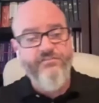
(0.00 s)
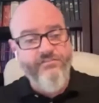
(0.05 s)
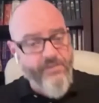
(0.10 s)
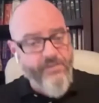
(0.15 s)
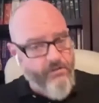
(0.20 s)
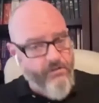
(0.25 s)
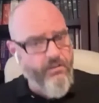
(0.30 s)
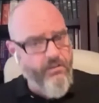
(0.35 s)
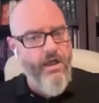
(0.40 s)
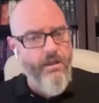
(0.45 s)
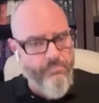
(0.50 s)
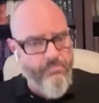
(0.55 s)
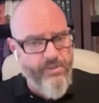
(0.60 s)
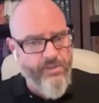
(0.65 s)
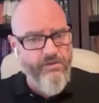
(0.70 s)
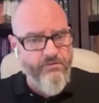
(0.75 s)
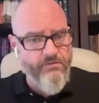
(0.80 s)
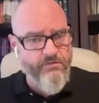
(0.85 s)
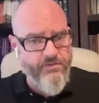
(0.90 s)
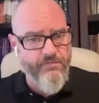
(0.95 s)
still
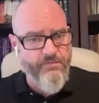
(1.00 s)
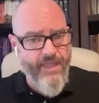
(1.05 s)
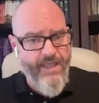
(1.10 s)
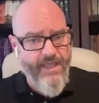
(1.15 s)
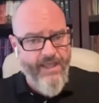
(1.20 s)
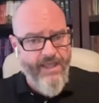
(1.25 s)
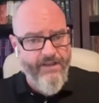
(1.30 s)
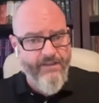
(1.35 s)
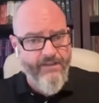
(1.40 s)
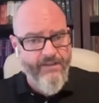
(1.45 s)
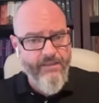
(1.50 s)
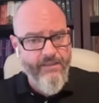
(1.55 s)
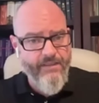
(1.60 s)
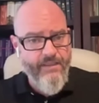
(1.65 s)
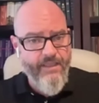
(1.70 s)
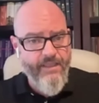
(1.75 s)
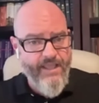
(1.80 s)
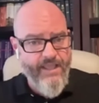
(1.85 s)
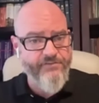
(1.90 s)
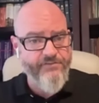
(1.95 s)
appeal to that
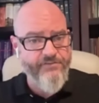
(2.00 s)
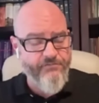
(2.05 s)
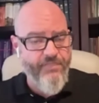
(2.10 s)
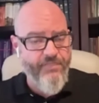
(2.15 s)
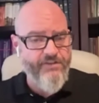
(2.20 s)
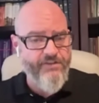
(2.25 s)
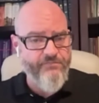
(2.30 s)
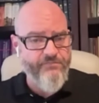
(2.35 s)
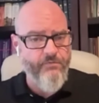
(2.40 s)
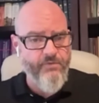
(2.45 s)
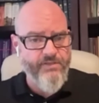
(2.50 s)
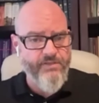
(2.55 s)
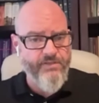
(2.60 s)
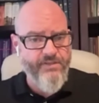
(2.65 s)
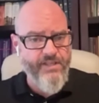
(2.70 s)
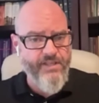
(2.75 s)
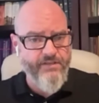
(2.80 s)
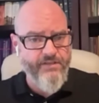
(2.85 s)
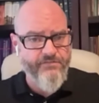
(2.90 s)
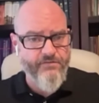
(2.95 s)
as if that's what
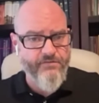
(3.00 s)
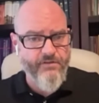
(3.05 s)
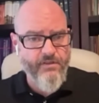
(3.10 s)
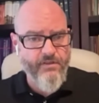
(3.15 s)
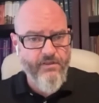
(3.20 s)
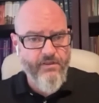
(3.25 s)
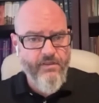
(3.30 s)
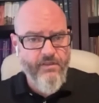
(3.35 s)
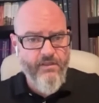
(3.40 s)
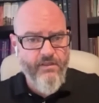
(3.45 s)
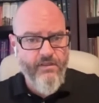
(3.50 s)
we teach